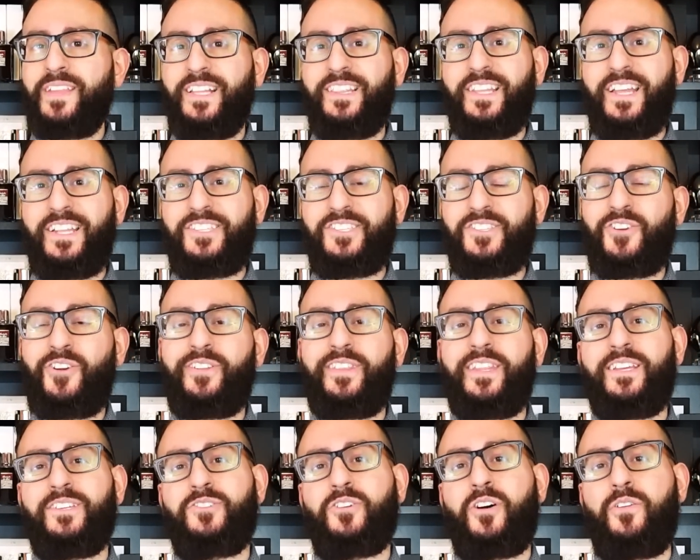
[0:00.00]
Let's
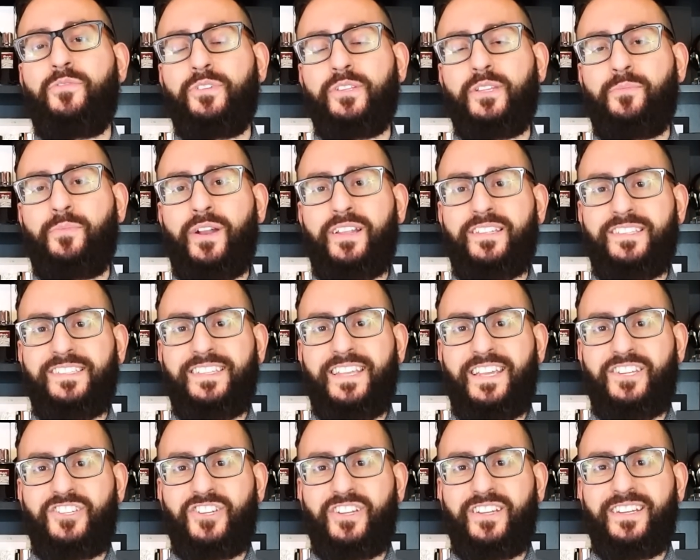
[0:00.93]
start things off with the
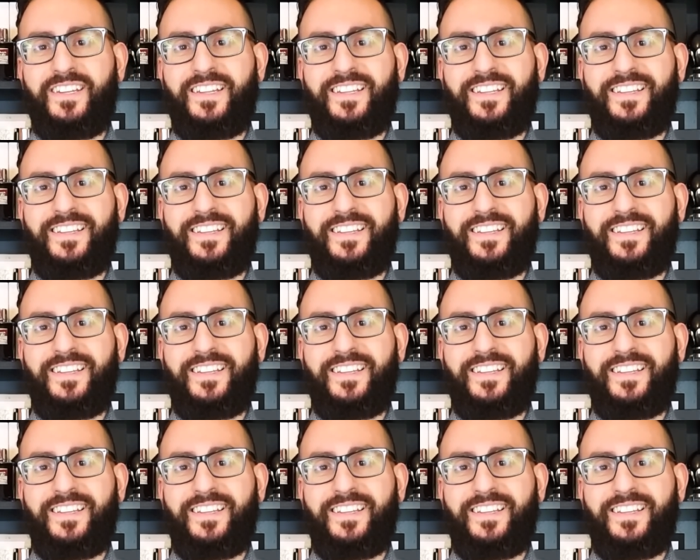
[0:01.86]
presentation.